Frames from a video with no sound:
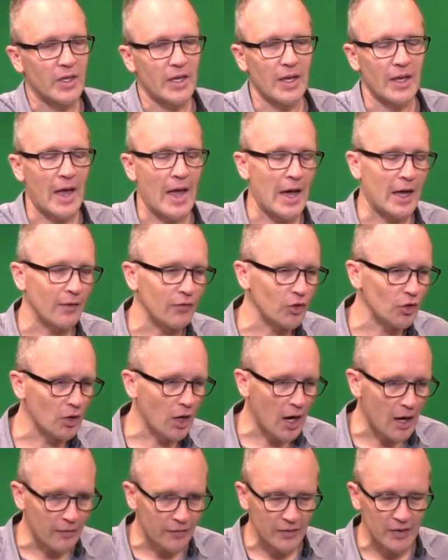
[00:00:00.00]
get out of
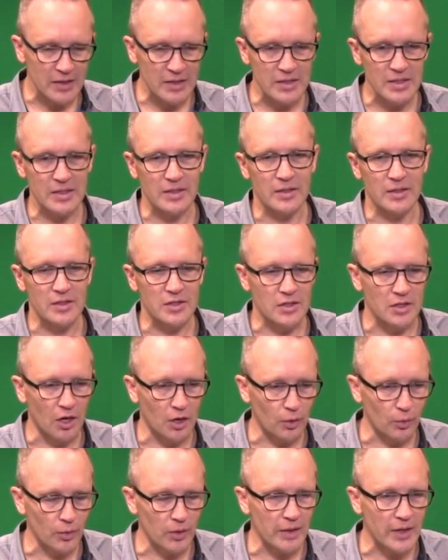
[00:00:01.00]
your office,
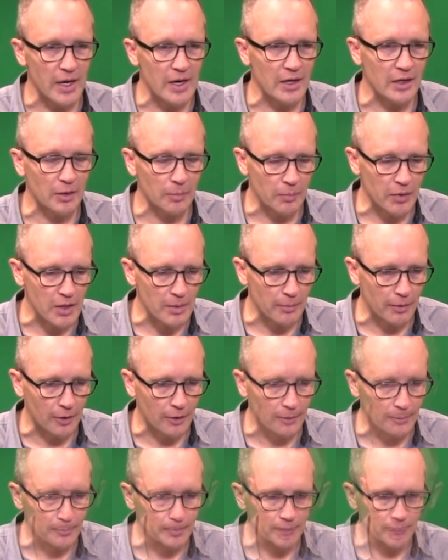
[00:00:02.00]
start relating to
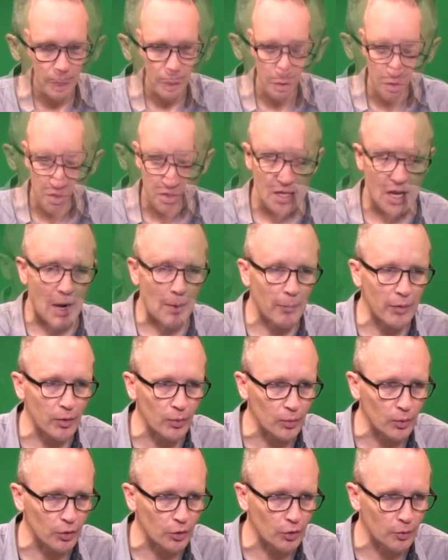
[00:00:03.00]
people, stop in
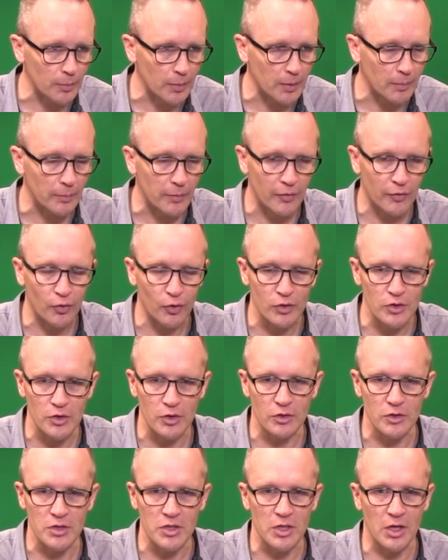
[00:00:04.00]
a room before
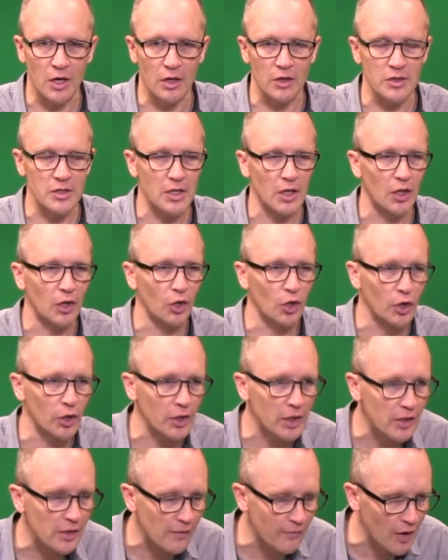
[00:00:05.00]
church starts,
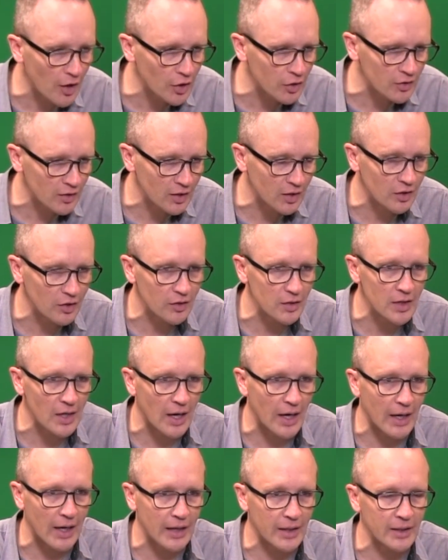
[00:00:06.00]
look the volunteer in the
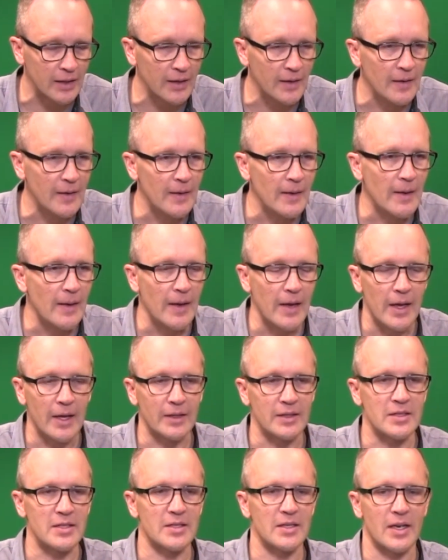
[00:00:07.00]
eye,
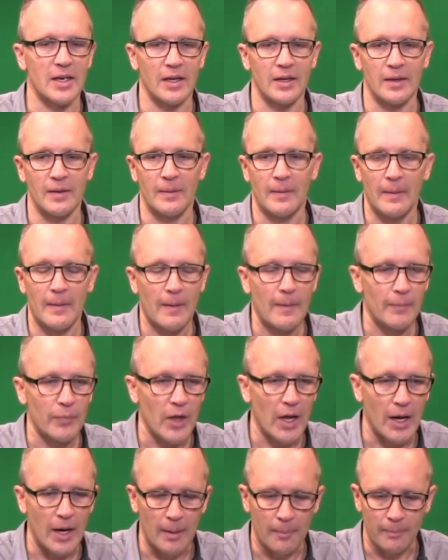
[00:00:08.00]
and say,
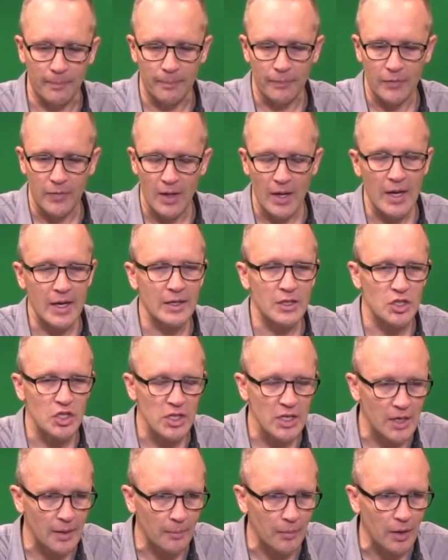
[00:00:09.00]
hey,
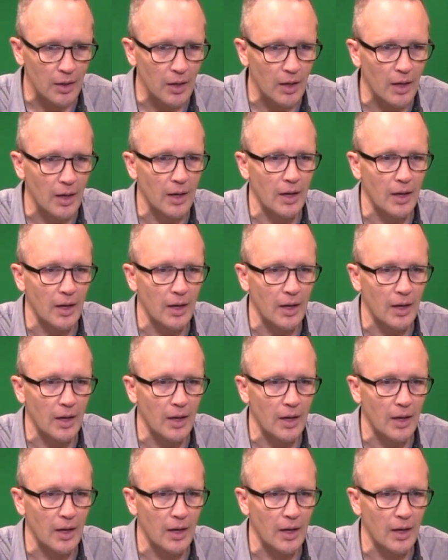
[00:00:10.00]
Jim,